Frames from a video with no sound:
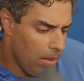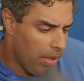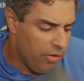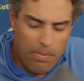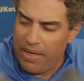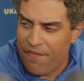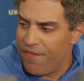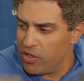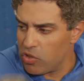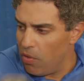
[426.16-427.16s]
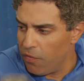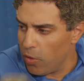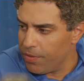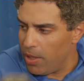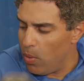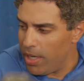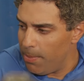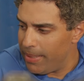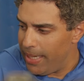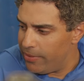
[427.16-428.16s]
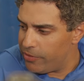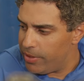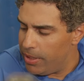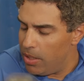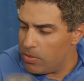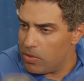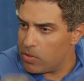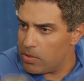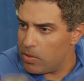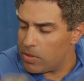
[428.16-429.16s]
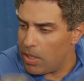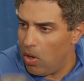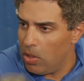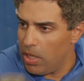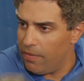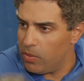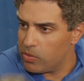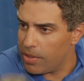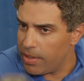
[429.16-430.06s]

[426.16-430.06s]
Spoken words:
It's a big physical front they went up against. You know, just at all levels.